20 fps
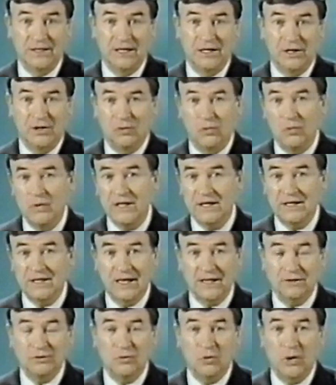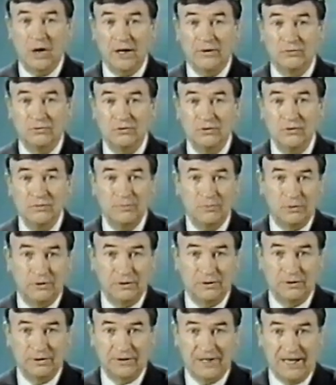We can
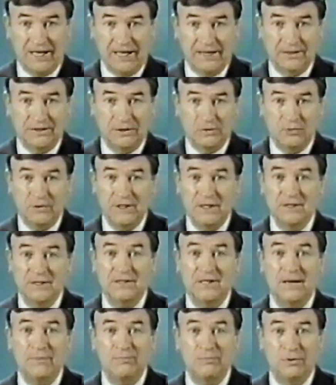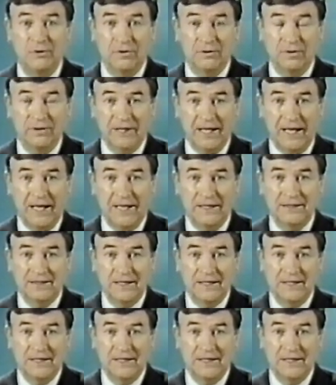quadruple that, quintuple that,